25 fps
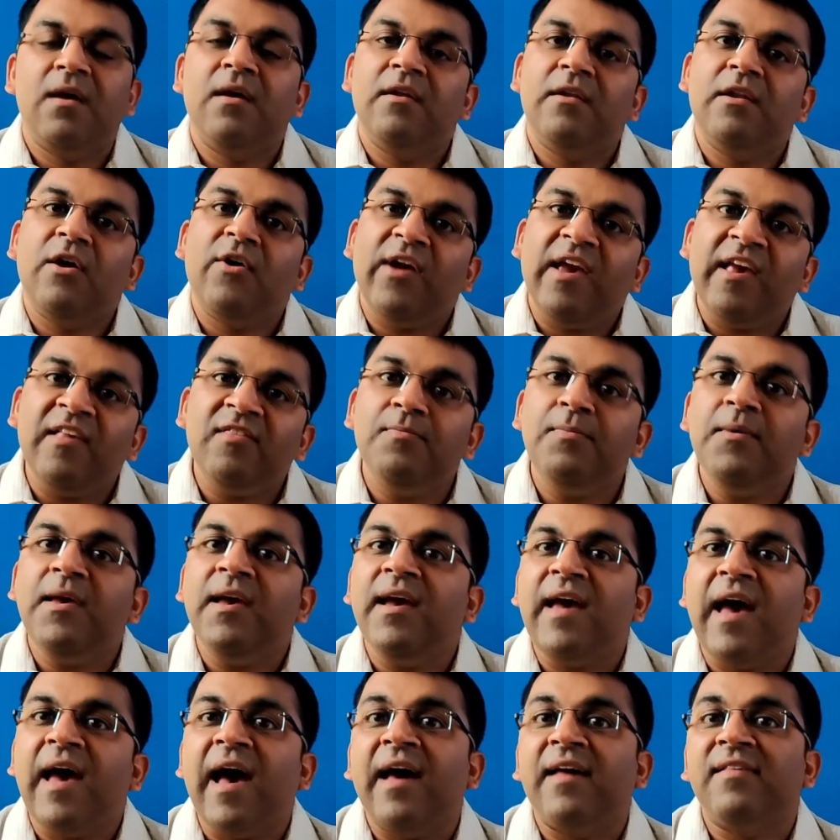Now,
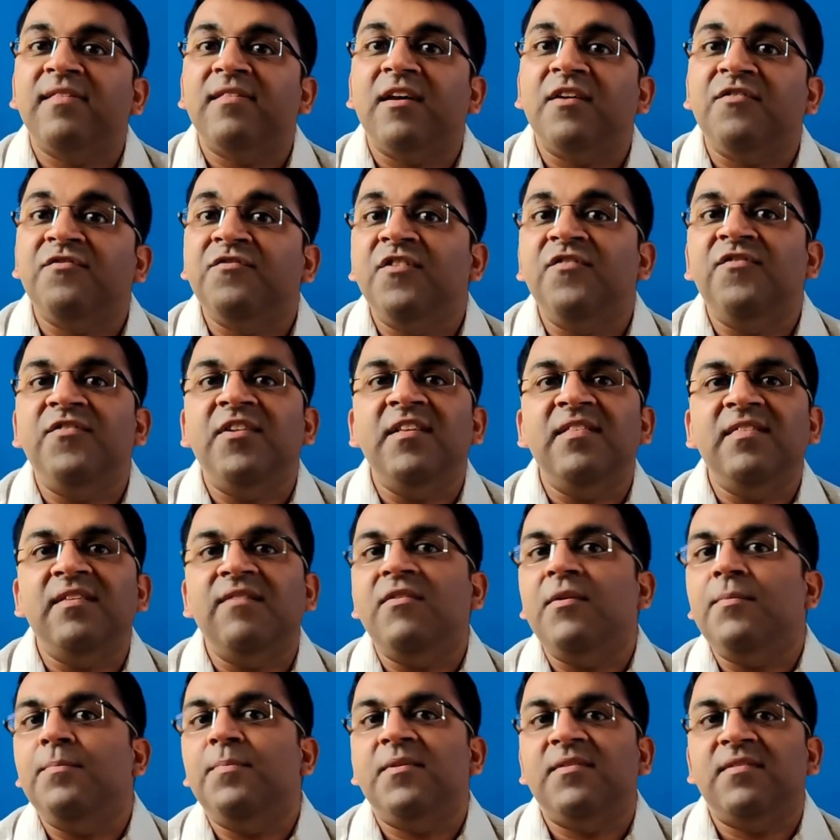SBI has a
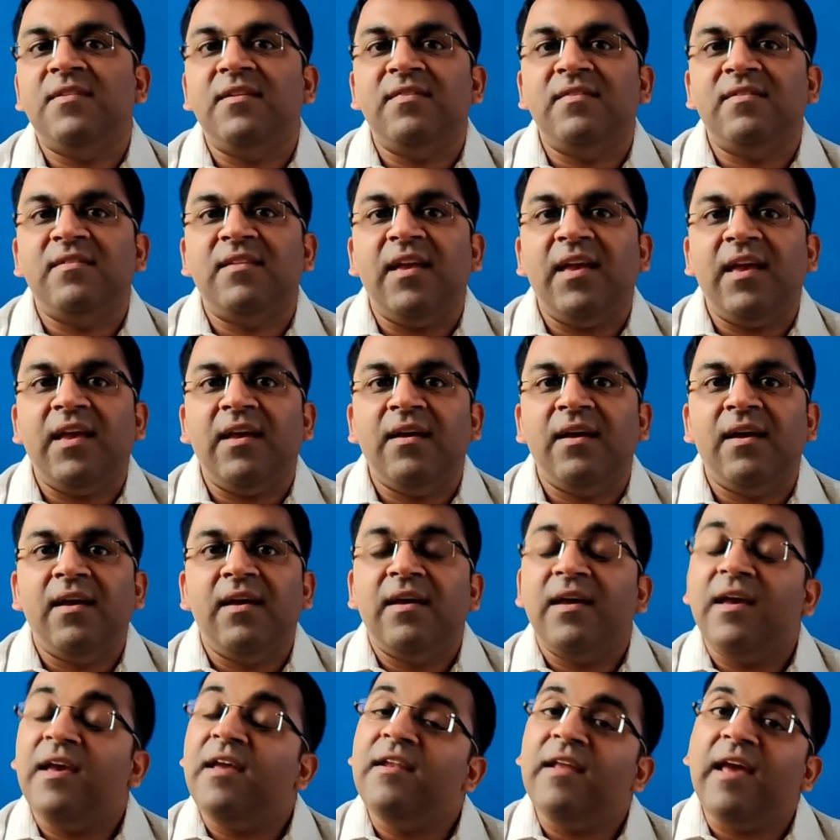57% stake
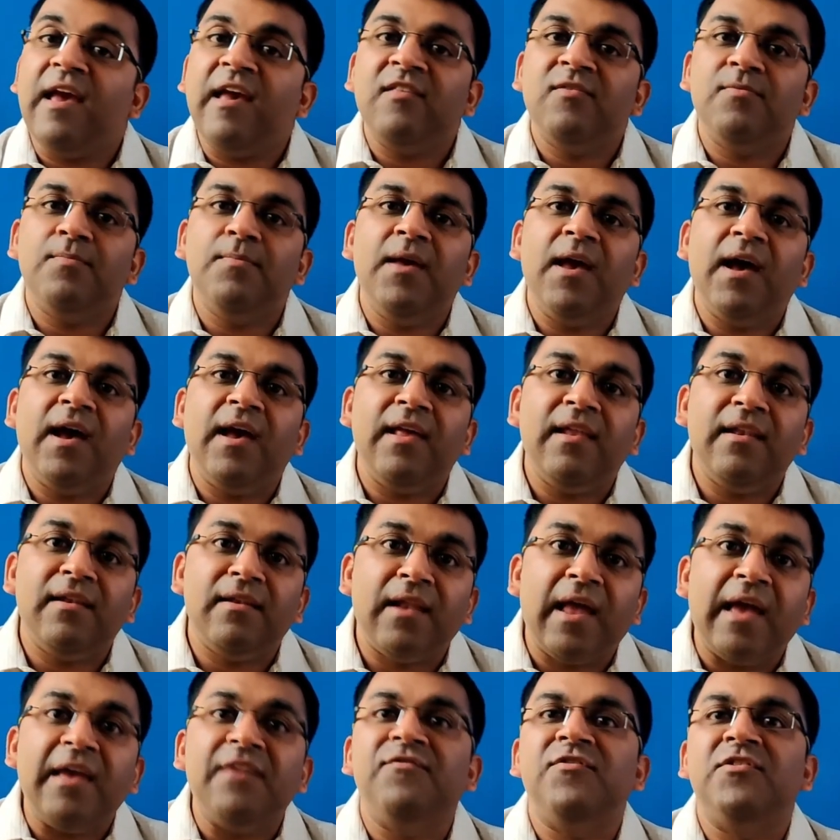in SBI
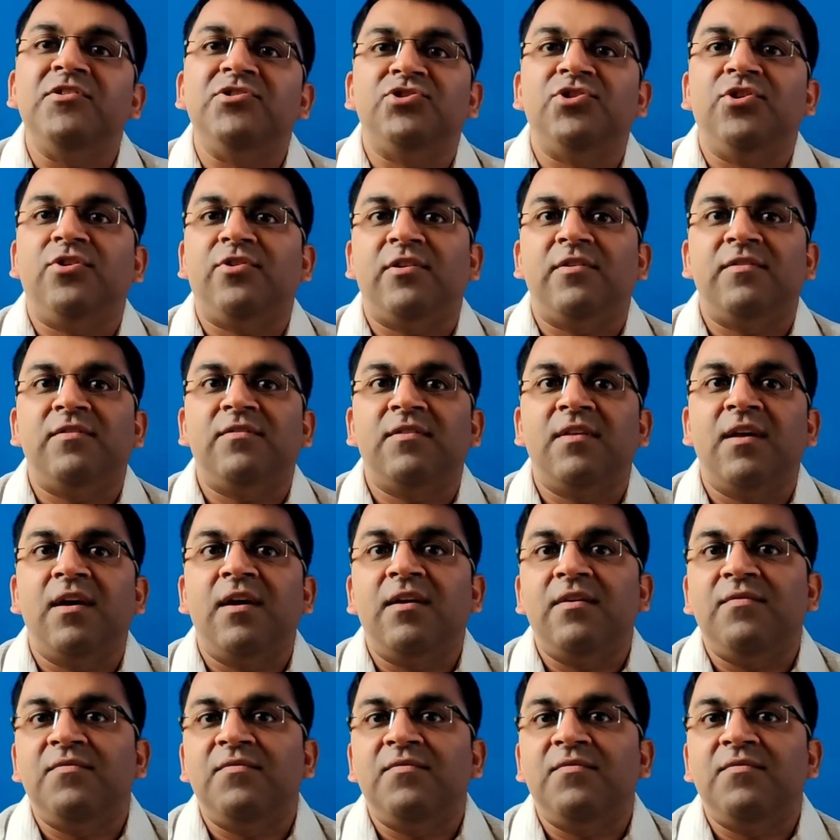Life Insurance,